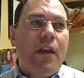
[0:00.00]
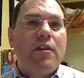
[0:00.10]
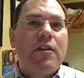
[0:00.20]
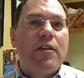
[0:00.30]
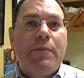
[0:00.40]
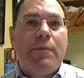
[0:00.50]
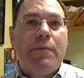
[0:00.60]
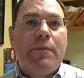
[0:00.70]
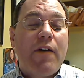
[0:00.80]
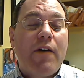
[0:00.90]
The people
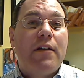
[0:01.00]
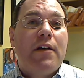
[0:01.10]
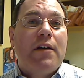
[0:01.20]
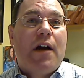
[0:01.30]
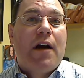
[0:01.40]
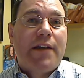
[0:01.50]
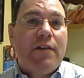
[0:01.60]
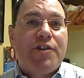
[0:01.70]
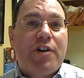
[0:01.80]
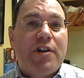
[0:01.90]
without a
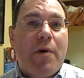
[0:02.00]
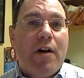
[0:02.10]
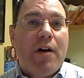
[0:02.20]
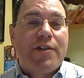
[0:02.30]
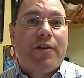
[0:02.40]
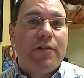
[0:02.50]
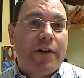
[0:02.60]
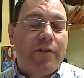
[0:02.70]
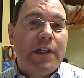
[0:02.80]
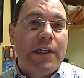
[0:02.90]
title insurance policy are
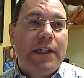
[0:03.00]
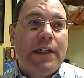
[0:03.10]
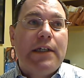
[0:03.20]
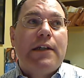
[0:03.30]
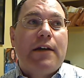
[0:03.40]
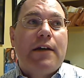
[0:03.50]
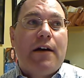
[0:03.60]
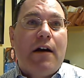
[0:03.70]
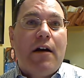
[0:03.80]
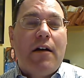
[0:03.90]
literally
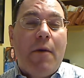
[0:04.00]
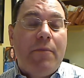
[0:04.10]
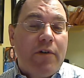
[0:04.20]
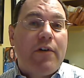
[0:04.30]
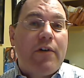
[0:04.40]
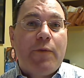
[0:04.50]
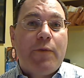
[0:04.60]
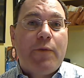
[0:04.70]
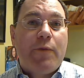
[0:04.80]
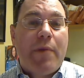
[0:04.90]
up the river
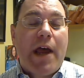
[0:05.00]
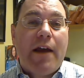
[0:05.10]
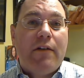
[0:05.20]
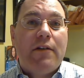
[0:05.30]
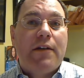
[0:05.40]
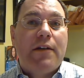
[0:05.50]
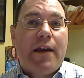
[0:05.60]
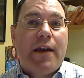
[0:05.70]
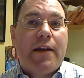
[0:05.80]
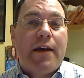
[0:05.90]
without a paddle,
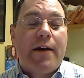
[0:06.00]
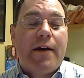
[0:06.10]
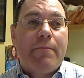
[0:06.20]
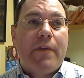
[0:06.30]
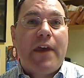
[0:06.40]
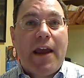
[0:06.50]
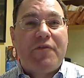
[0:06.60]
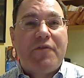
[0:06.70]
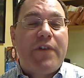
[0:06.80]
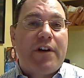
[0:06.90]
and they
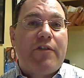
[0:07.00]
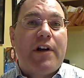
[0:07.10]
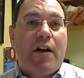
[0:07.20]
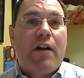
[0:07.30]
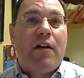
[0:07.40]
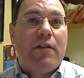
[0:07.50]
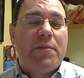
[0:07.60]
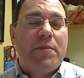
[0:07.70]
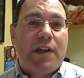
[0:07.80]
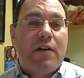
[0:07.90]
have to figure it out on
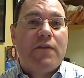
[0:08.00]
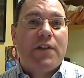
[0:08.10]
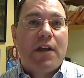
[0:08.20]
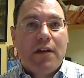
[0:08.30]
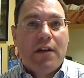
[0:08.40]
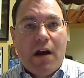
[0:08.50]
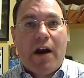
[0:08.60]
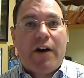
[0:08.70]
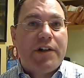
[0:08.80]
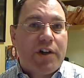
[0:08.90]
themselves,
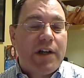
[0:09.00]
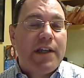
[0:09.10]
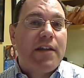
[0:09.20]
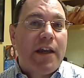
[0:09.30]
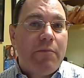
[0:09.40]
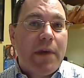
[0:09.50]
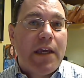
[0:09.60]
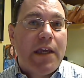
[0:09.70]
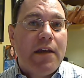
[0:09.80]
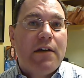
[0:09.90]
hire attorneys like
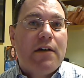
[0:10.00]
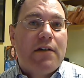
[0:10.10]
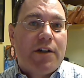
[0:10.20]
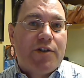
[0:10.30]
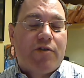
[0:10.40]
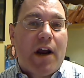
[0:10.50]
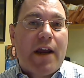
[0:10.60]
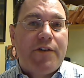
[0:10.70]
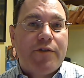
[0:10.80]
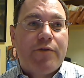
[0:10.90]
me to
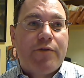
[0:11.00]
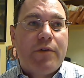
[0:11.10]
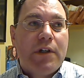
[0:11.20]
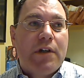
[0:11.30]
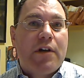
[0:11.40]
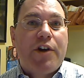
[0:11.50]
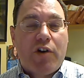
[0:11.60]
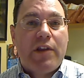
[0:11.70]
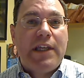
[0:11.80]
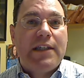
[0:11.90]
try to
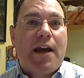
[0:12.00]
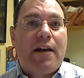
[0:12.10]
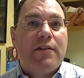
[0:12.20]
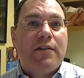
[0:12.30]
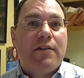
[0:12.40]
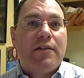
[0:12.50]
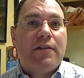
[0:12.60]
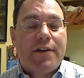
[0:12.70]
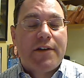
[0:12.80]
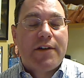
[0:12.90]
cure these title
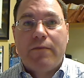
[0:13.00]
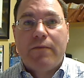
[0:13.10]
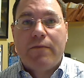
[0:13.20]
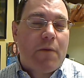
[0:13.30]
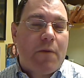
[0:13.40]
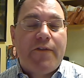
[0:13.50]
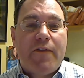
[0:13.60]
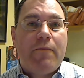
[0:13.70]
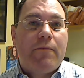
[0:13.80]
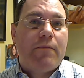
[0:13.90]
defects through a number of
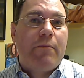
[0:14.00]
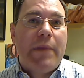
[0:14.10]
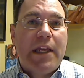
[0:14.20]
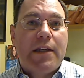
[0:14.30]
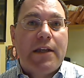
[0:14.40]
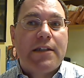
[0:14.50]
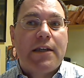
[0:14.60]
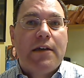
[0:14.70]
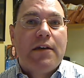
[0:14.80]
different means,